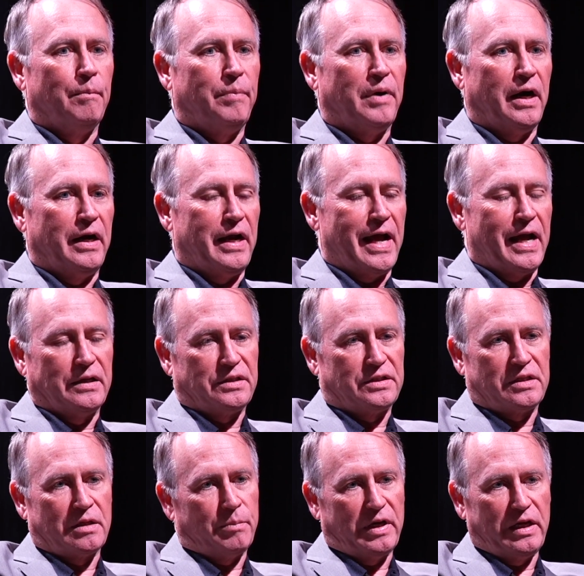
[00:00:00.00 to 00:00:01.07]
But as
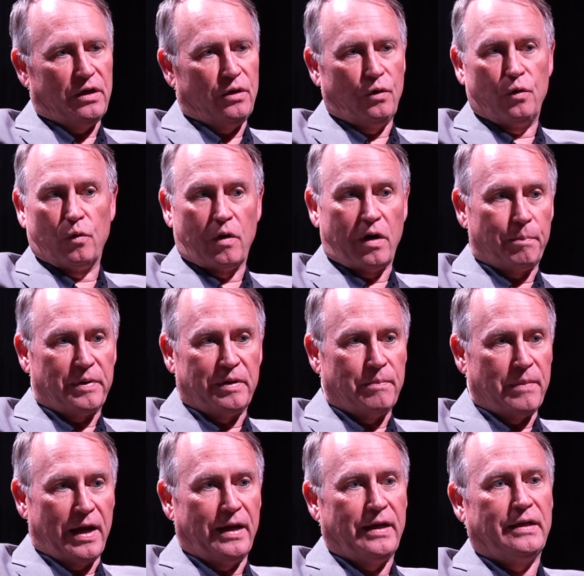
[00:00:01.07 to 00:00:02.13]
somebody who grew up in
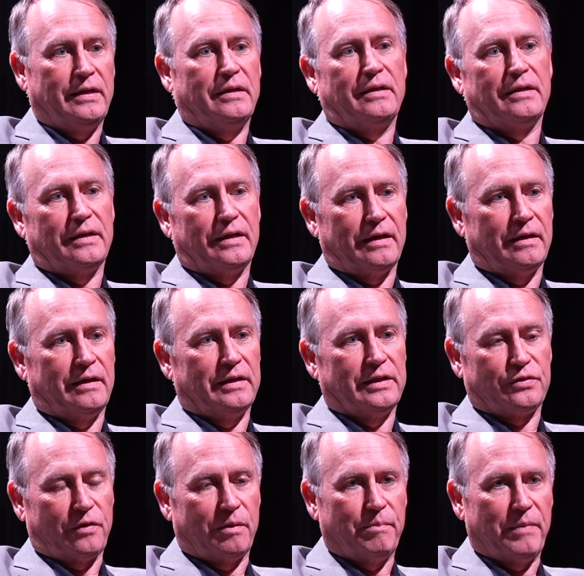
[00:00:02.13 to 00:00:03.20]
Maine, uh,
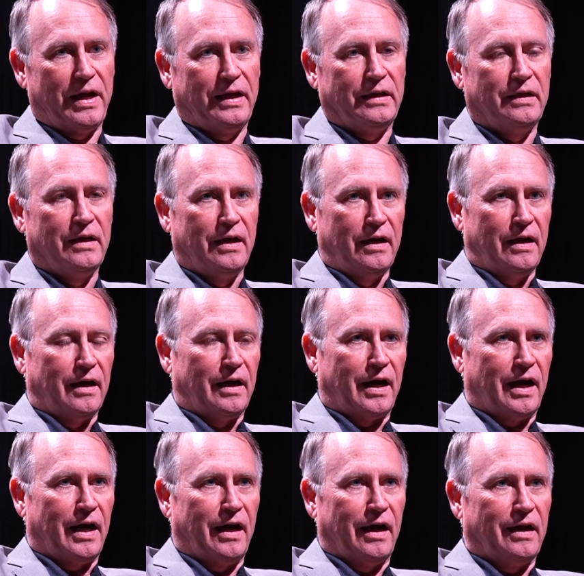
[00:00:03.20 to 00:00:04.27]
is from Maine,
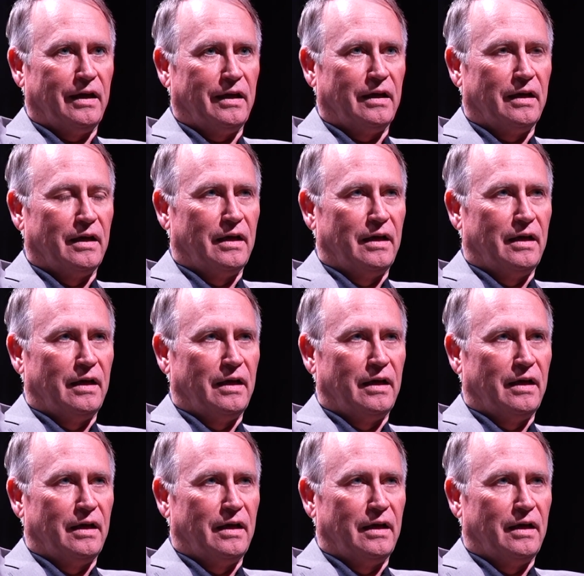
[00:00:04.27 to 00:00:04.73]
I